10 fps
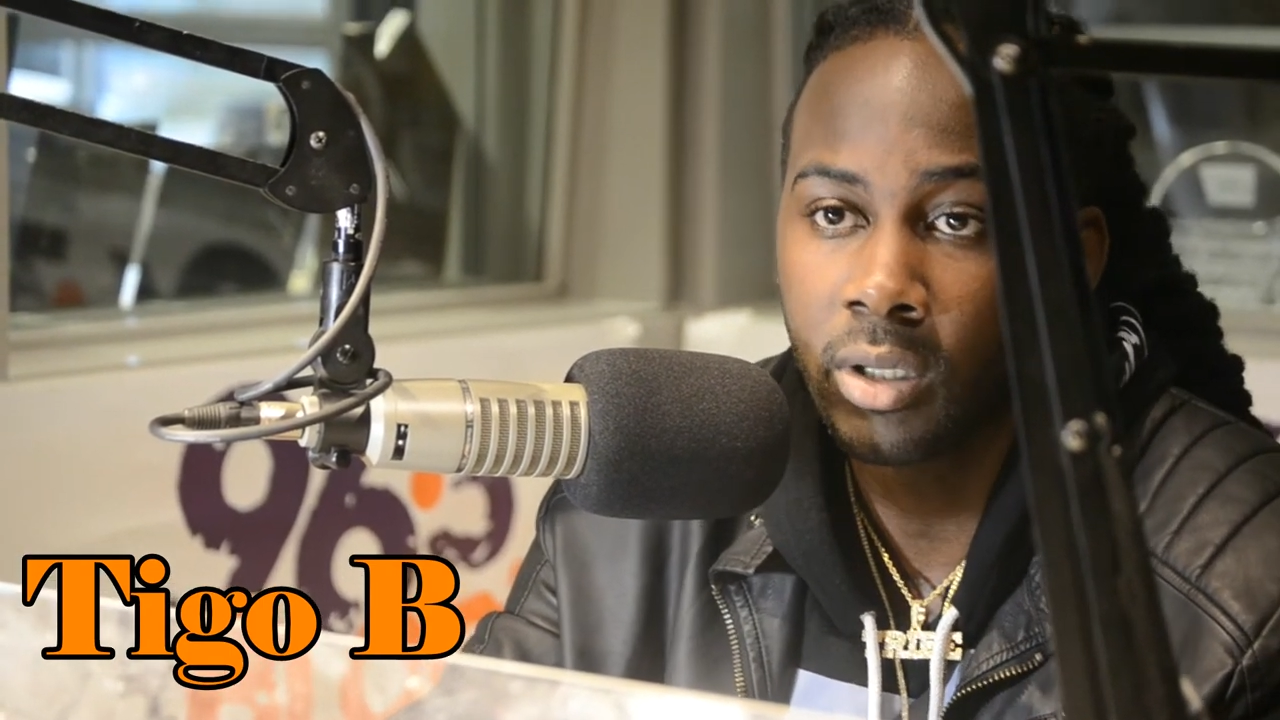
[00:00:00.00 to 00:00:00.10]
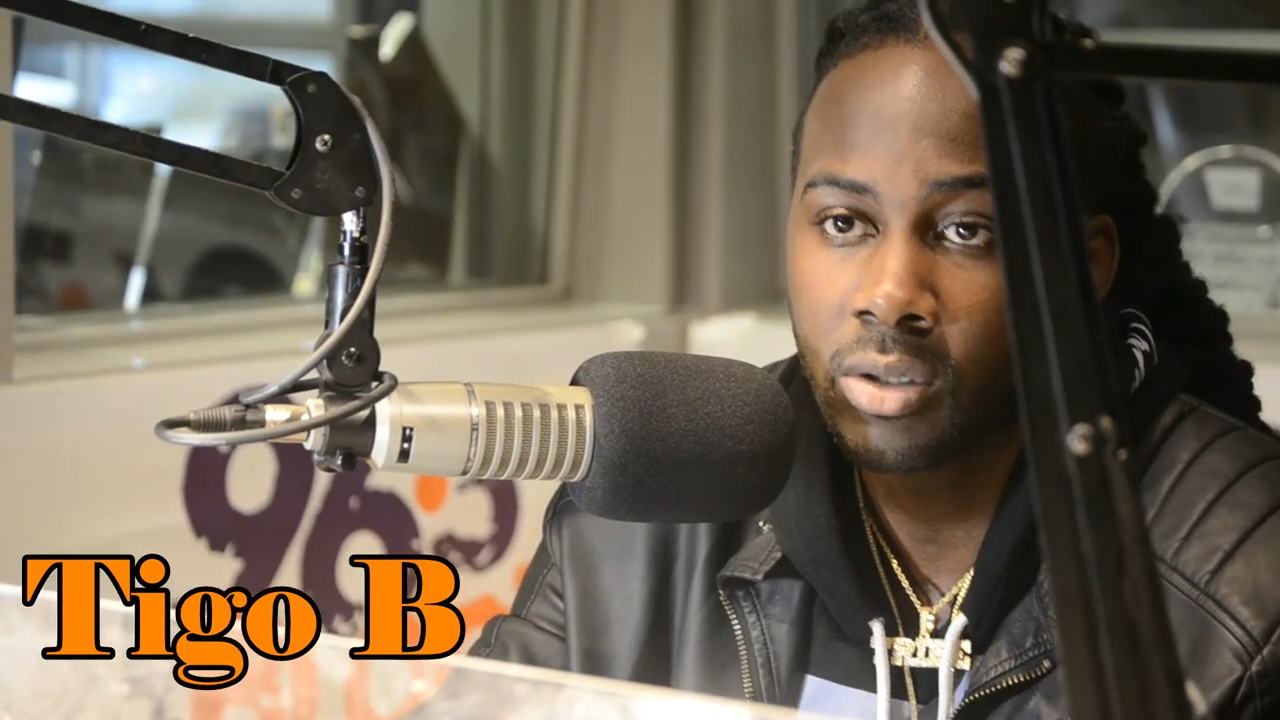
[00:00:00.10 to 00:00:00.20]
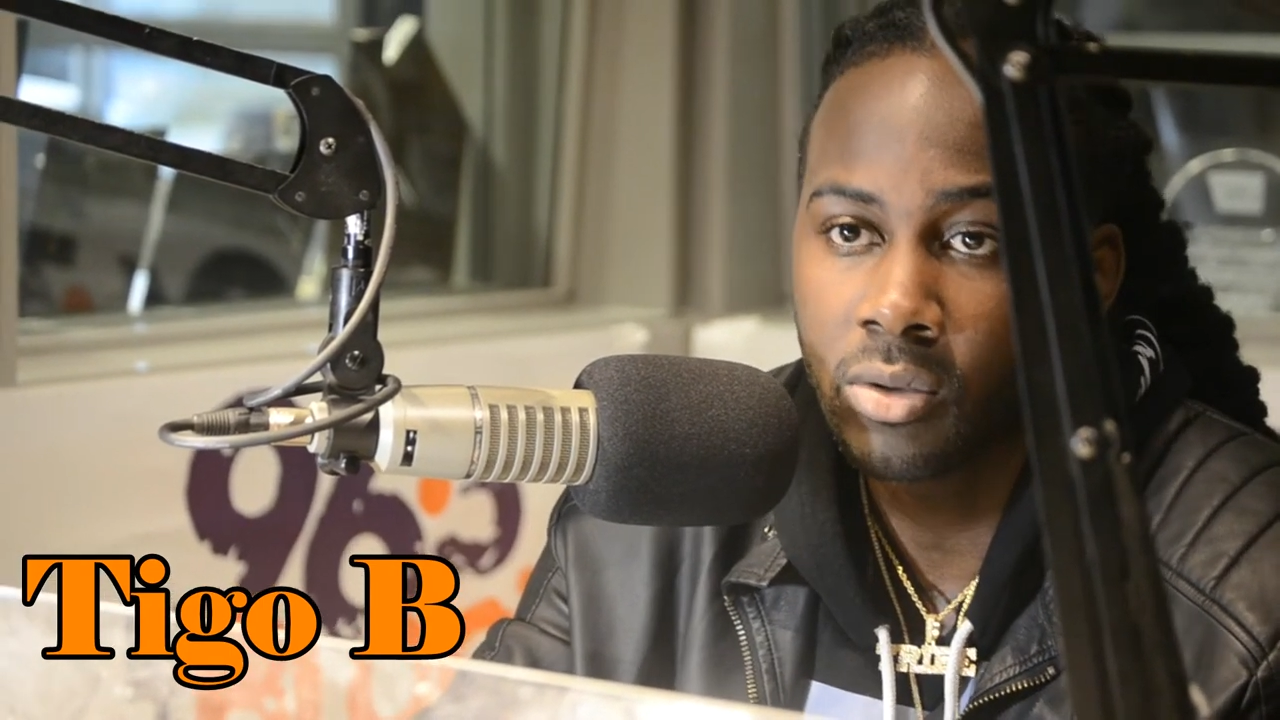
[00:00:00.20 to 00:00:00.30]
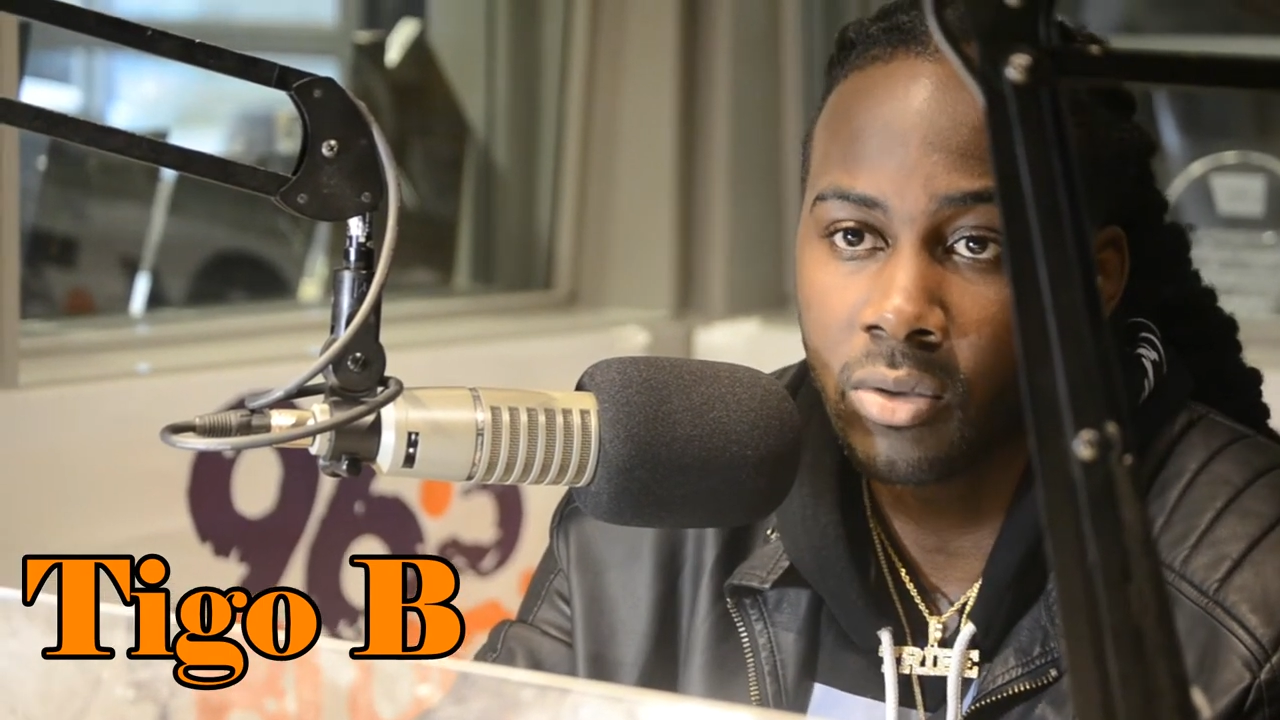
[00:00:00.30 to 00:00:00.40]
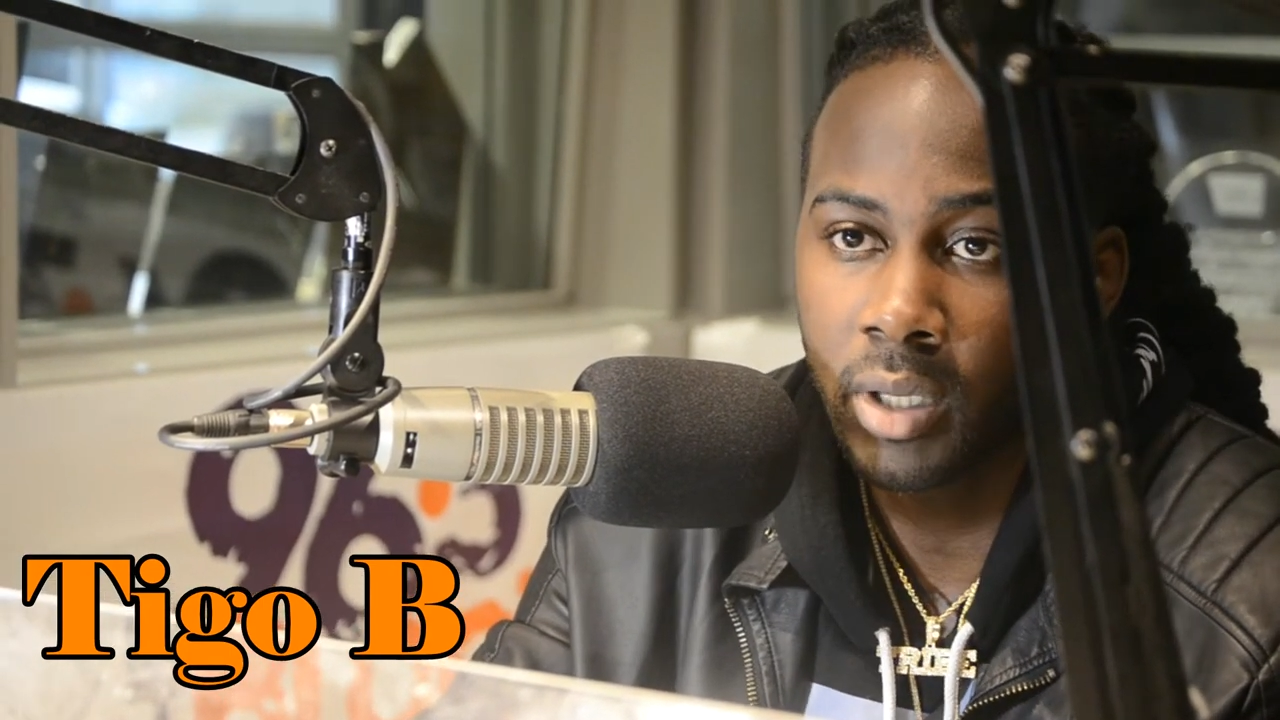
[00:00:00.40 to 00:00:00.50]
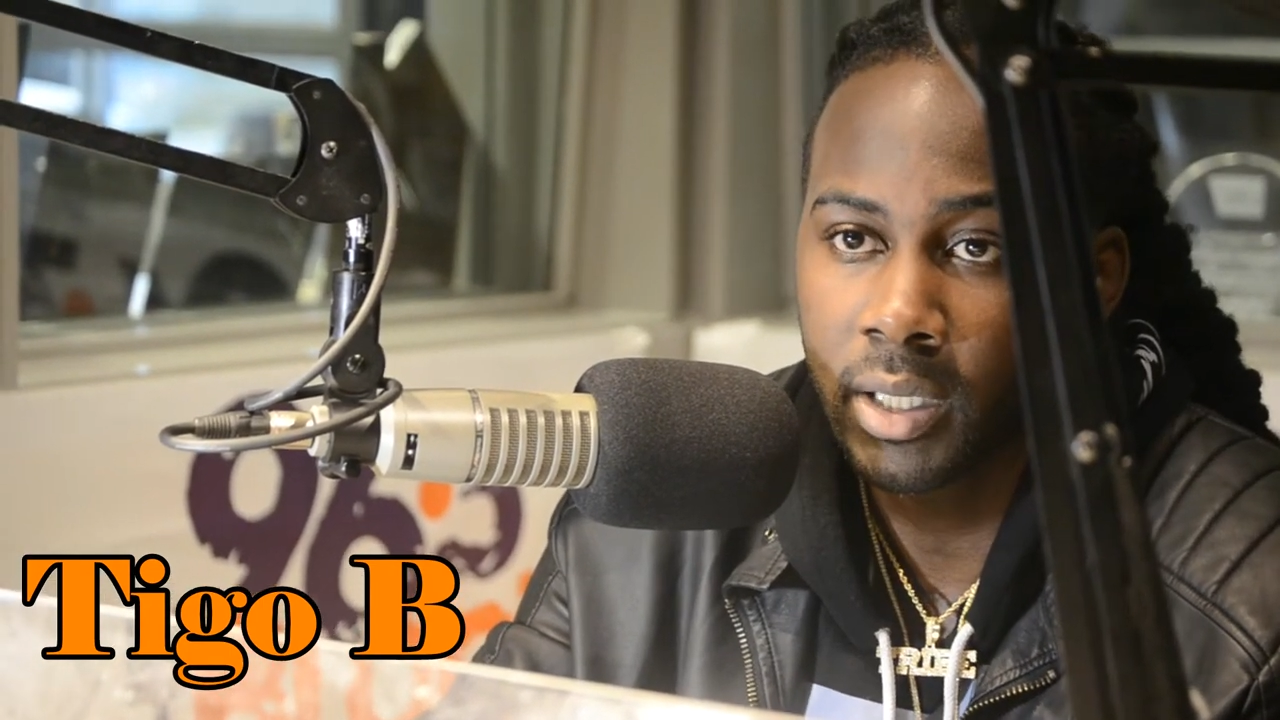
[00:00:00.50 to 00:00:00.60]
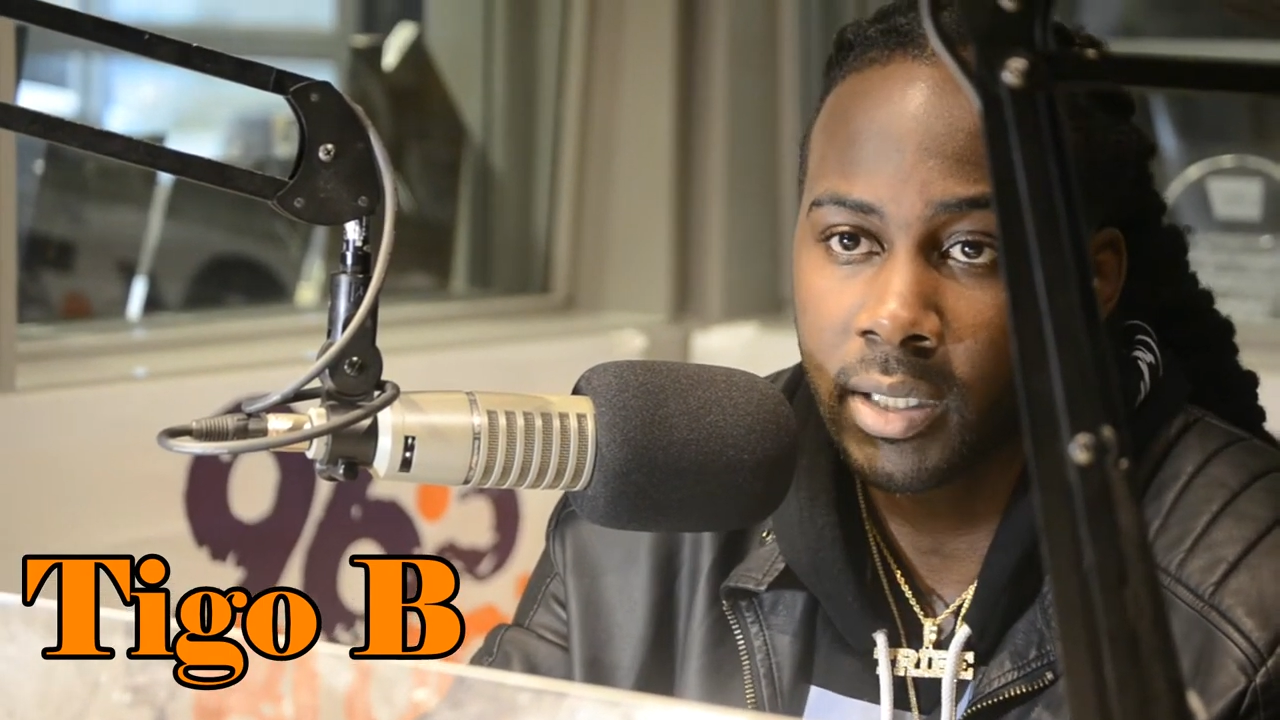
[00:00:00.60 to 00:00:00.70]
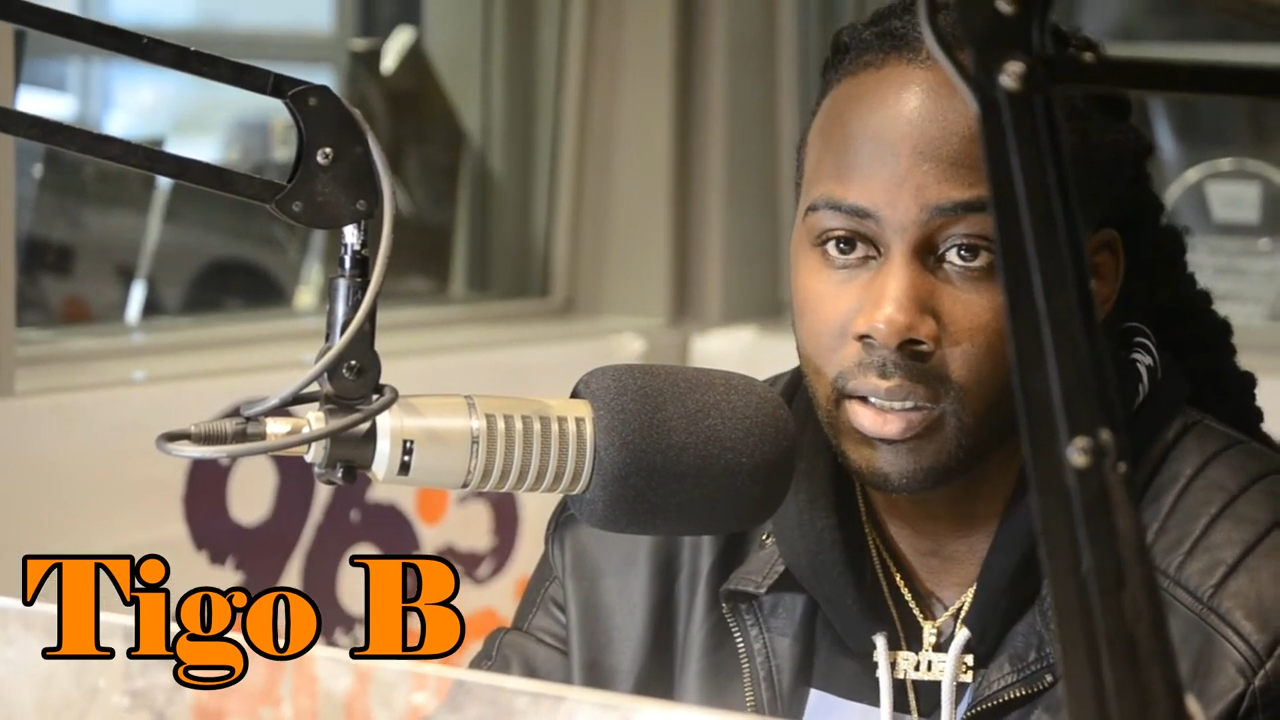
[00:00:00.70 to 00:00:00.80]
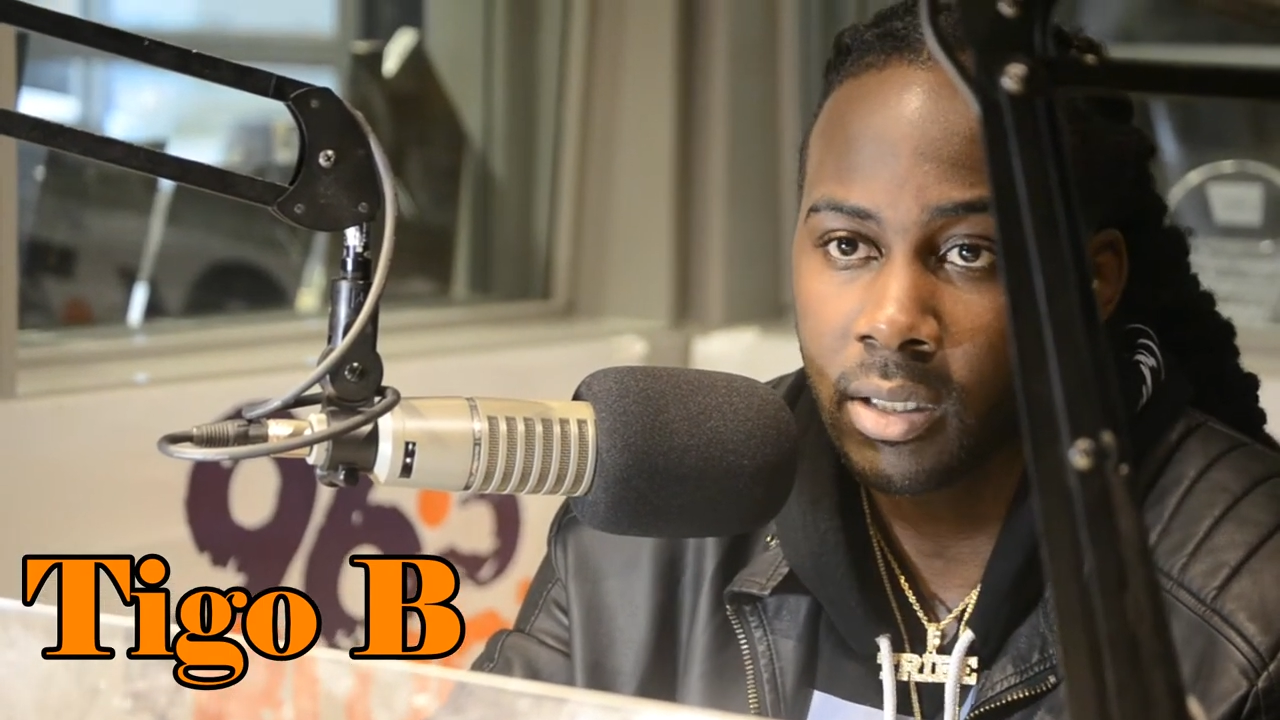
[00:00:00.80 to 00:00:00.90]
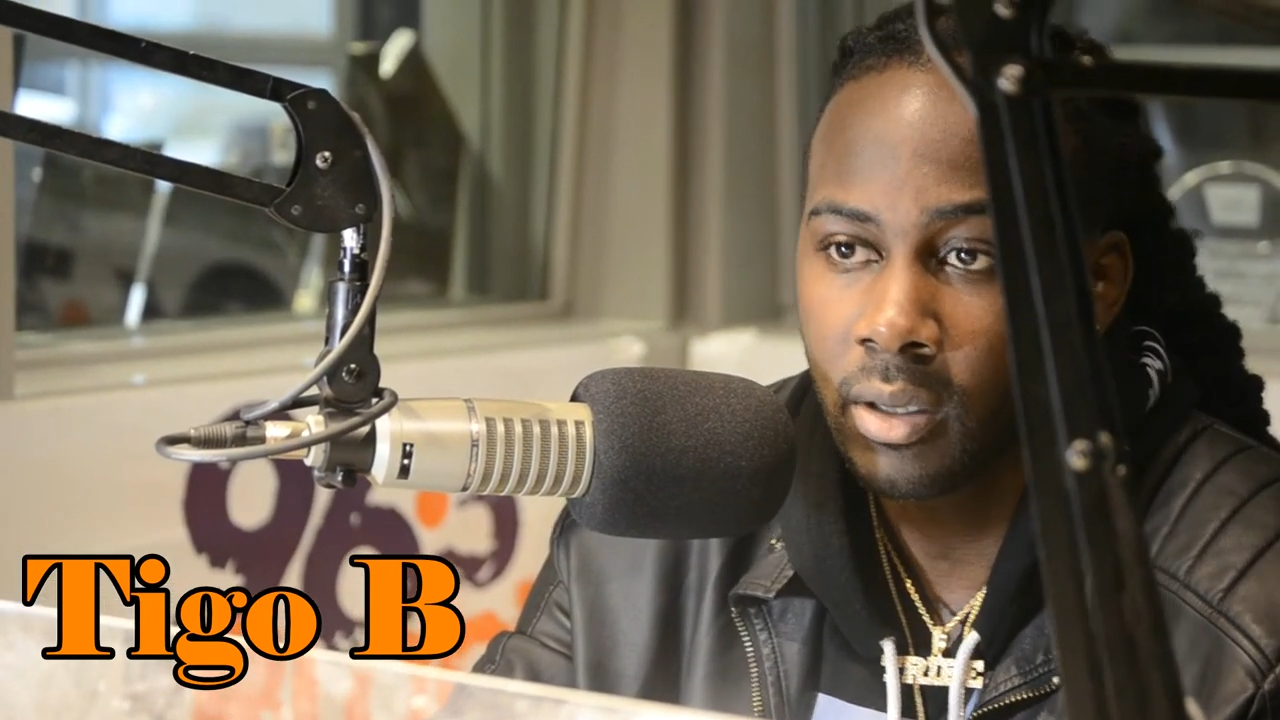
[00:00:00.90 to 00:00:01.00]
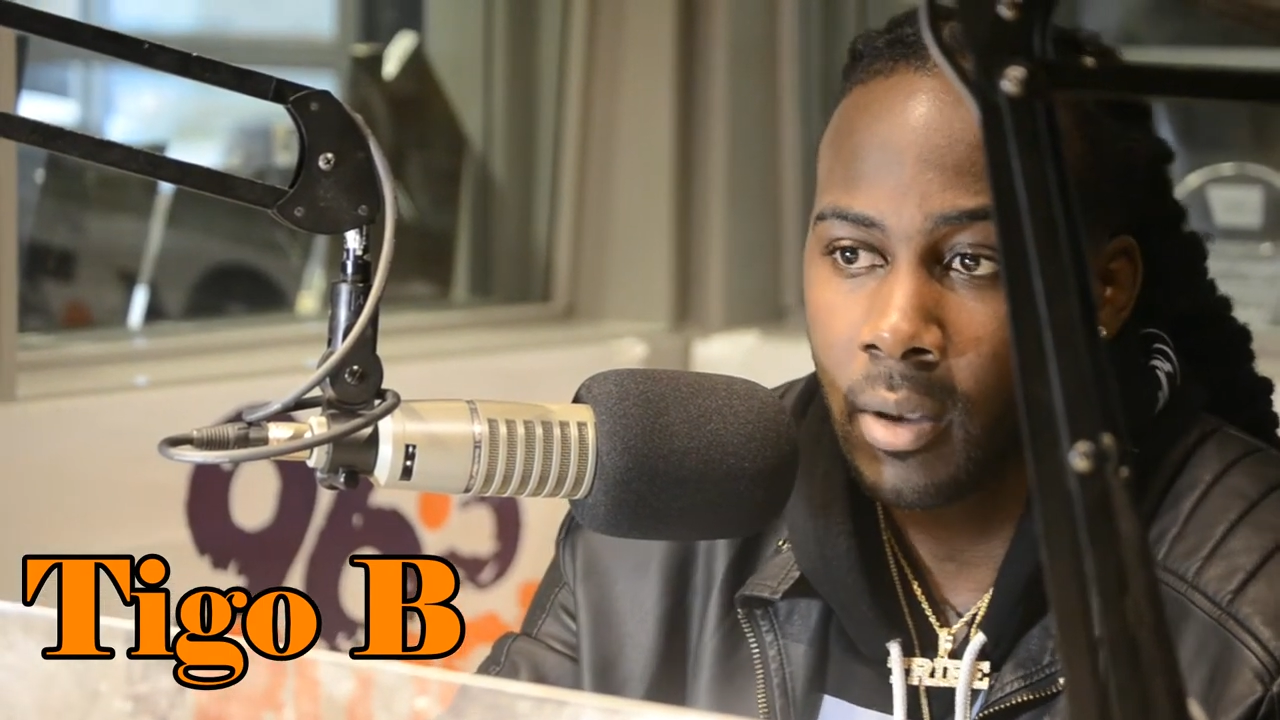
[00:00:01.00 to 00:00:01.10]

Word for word: of two ways.